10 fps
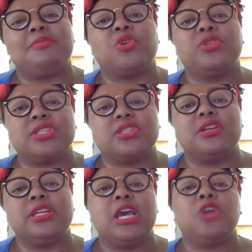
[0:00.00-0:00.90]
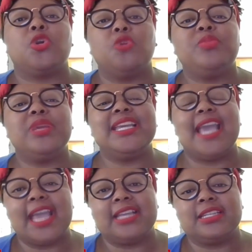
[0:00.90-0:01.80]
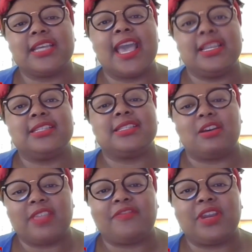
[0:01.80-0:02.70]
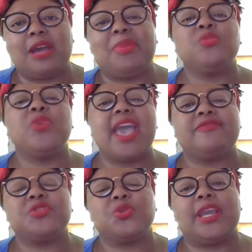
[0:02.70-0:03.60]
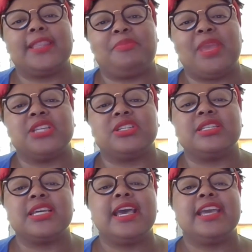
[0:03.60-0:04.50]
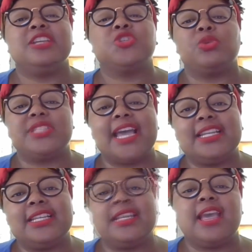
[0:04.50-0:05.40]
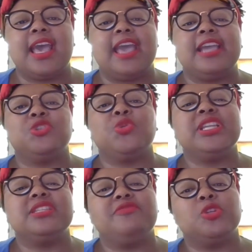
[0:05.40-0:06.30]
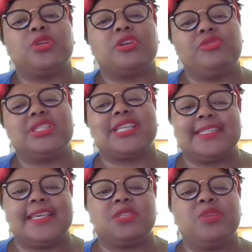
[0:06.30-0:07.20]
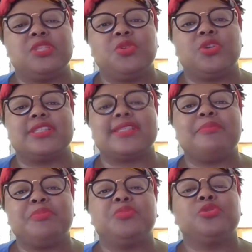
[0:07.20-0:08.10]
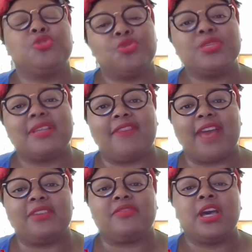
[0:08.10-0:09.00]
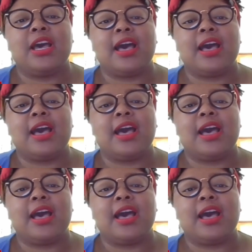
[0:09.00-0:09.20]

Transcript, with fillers: um, concern globally and and in South Africa. But we have to look at the patient in totality and do individual risk assessment because some people do survive.